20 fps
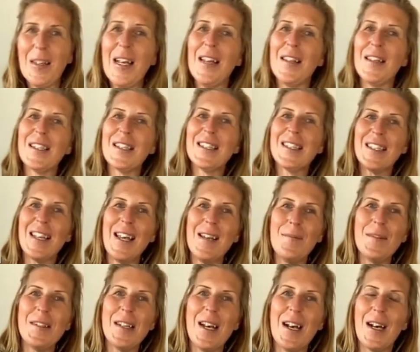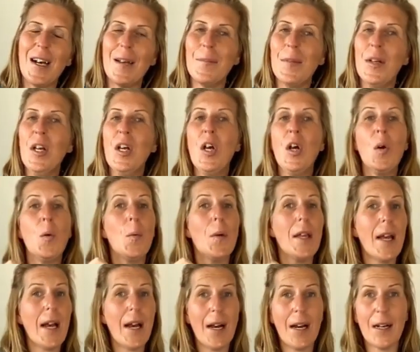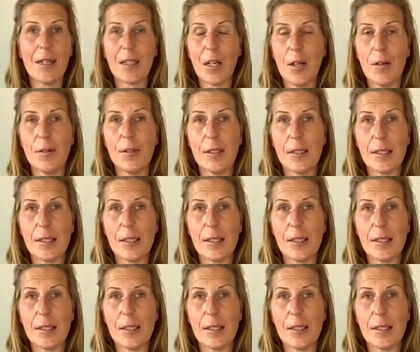At the same time, we are going